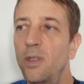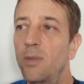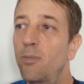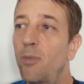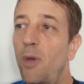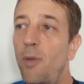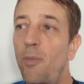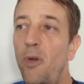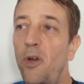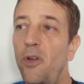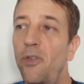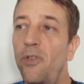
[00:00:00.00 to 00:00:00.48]

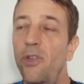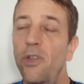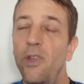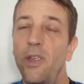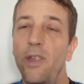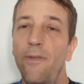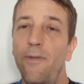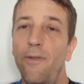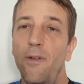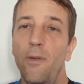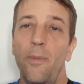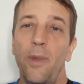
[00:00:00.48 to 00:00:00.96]

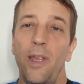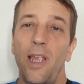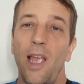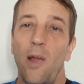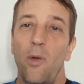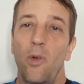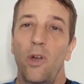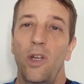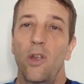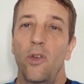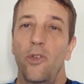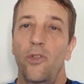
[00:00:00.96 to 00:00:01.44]
personally, for me, I
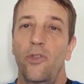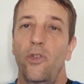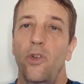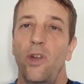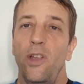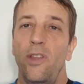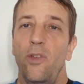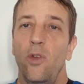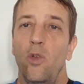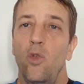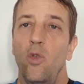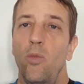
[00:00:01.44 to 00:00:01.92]
would go
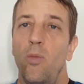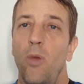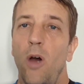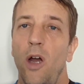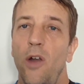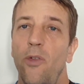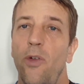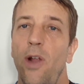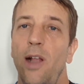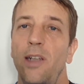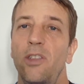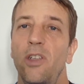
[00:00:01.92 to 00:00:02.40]
straight to
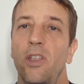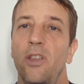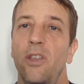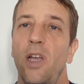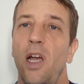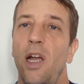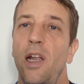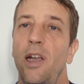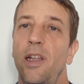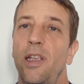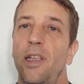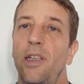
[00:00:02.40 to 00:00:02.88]
Ubon
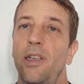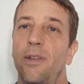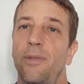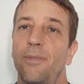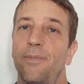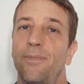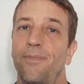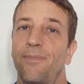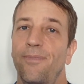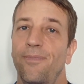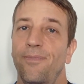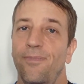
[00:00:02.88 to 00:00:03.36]
Ratchathani.
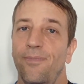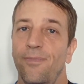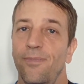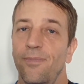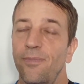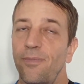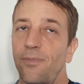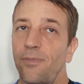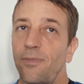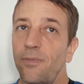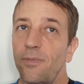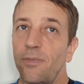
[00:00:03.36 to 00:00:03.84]

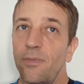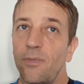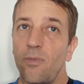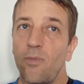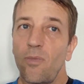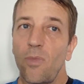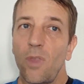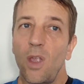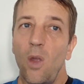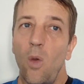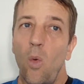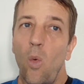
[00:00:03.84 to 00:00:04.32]

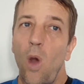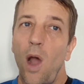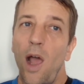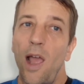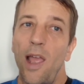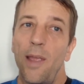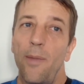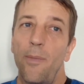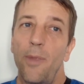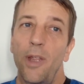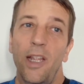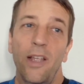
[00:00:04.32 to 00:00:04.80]

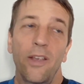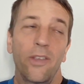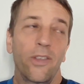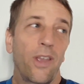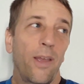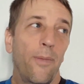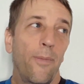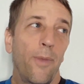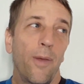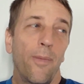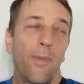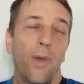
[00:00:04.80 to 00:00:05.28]
Why? Because
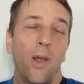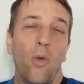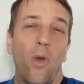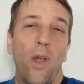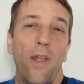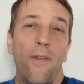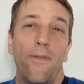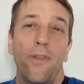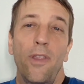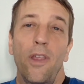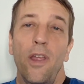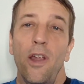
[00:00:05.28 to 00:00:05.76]
I met my
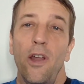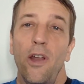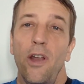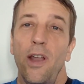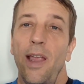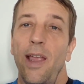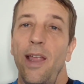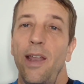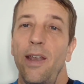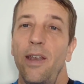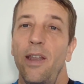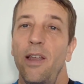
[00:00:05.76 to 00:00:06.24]
wife there
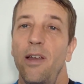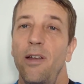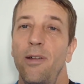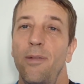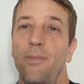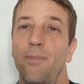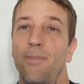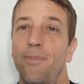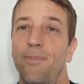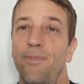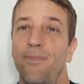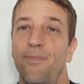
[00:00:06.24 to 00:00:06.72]
and
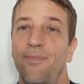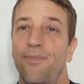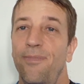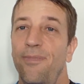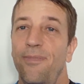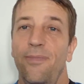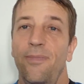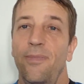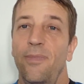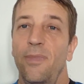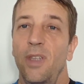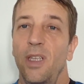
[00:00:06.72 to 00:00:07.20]

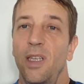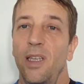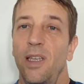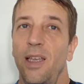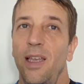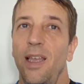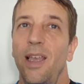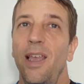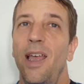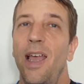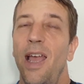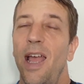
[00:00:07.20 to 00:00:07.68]

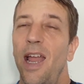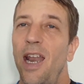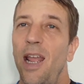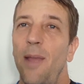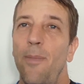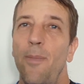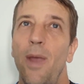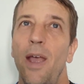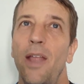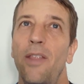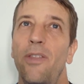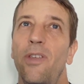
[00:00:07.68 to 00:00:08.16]
I
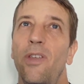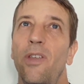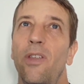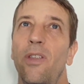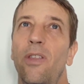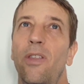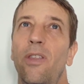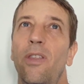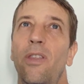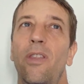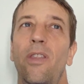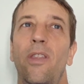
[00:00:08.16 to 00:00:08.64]
met
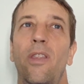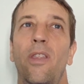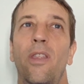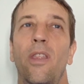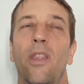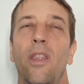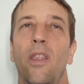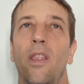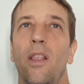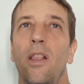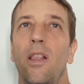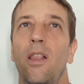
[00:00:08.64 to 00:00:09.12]

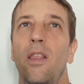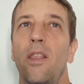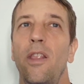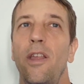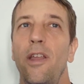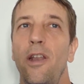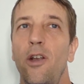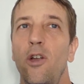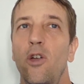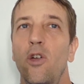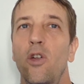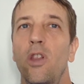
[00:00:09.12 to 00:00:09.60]

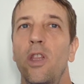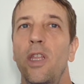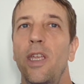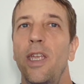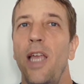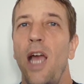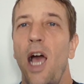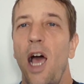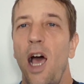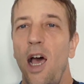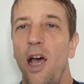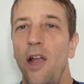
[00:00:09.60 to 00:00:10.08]
literally
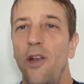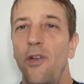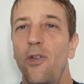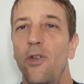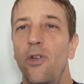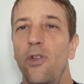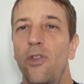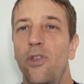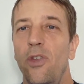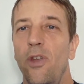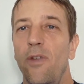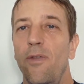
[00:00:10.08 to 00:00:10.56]

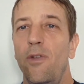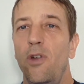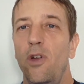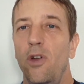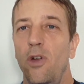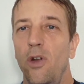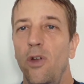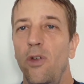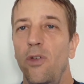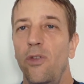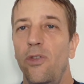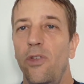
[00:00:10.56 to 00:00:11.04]
hundreds of
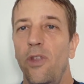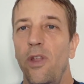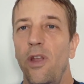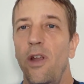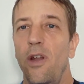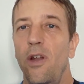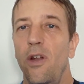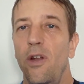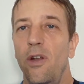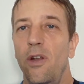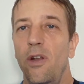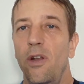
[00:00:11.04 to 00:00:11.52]
girls
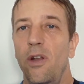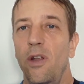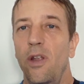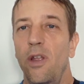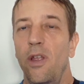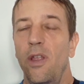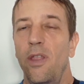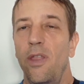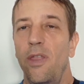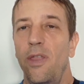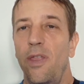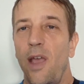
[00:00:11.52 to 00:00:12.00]
there
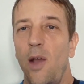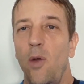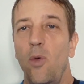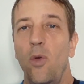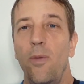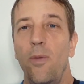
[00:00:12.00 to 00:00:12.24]
that